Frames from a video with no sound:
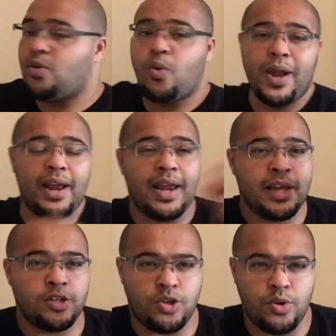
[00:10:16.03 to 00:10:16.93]

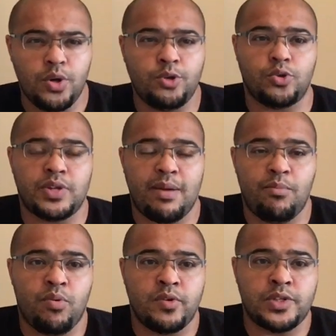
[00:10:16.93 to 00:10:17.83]
quickly as you lose your
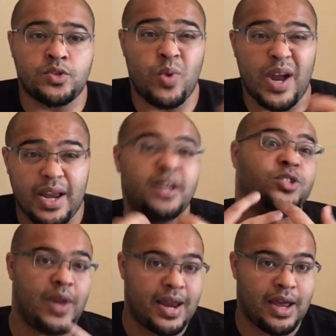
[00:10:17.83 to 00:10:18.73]
temper is as quickly
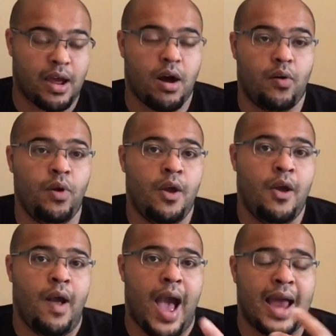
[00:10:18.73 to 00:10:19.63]
as you let it go
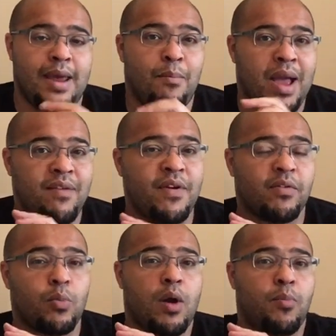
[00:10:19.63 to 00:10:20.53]
and it may
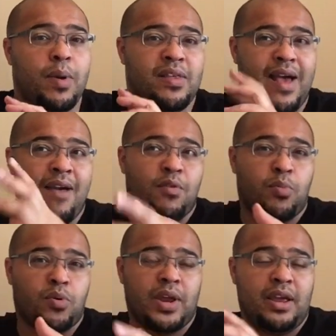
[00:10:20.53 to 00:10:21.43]
very well be that
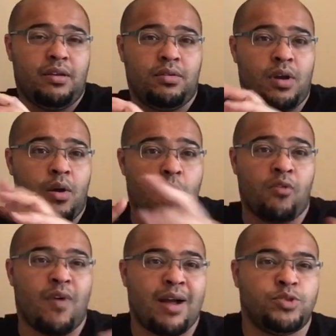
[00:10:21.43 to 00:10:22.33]
everybody you know
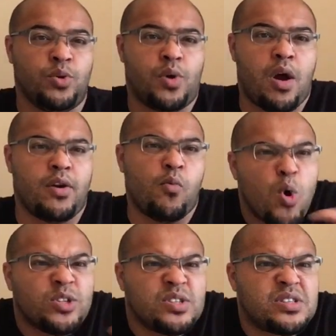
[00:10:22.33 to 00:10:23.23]
around you kind of
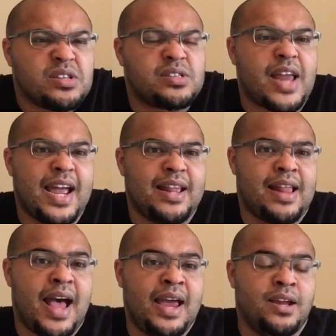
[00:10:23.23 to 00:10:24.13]
wants to stay in
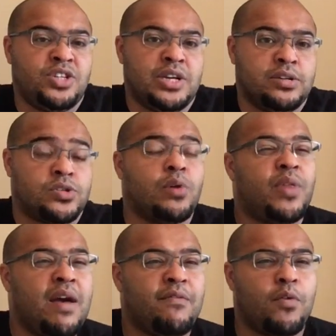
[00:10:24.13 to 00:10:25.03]
that energy and so
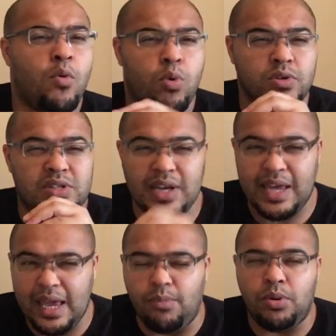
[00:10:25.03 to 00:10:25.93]
therefore wants to
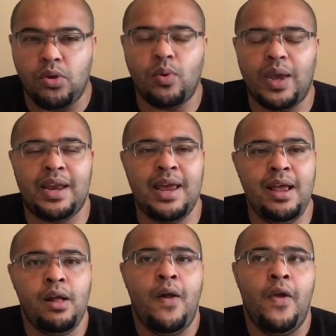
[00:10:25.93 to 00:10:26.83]
keep you in
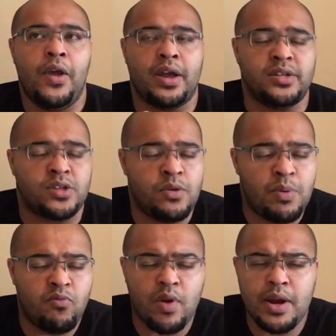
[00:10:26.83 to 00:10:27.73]
it and it's going to
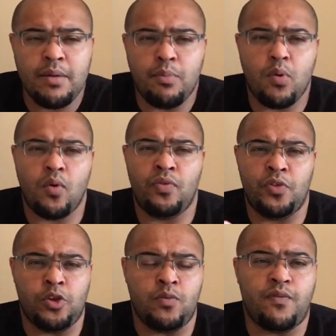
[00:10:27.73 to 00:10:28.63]
be really
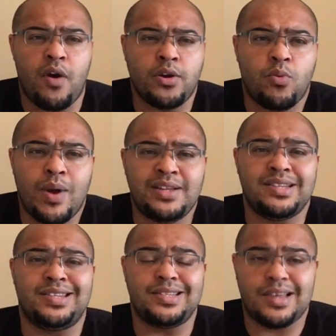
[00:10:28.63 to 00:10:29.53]
important that you find a way
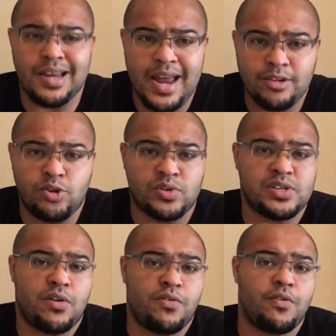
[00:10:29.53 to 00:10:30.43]
to disconnect
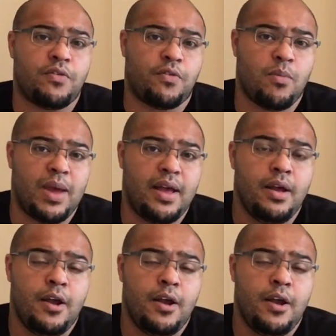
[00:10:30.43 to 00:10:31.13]
yourself from it